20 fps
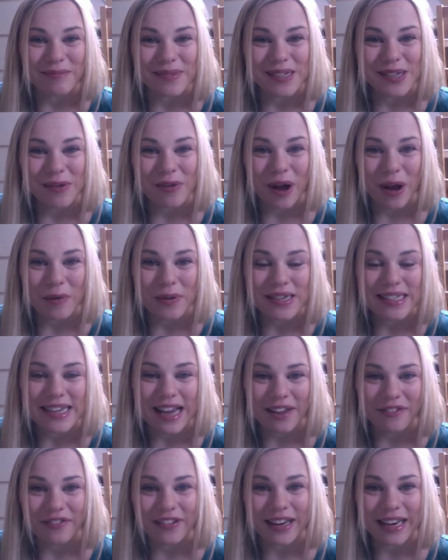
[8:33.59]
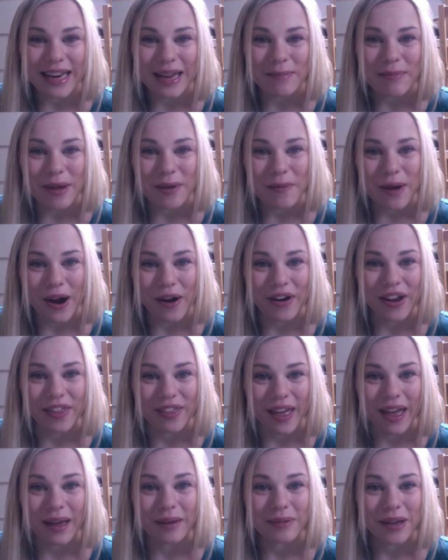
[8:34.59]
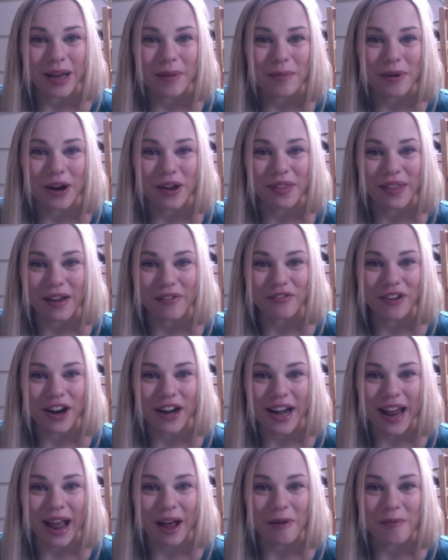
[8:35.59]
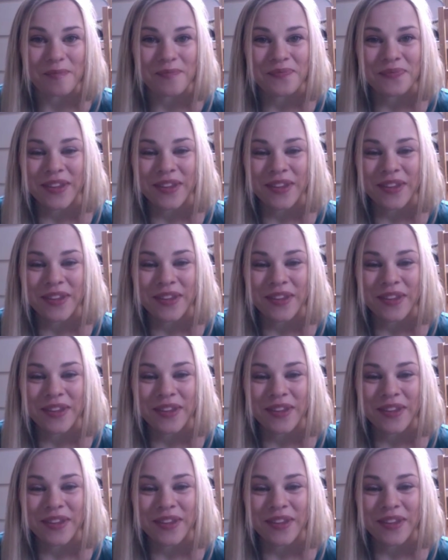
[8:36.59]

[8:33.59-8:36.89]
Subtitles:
So I would definitely be wearing that. I'm wearing that right now,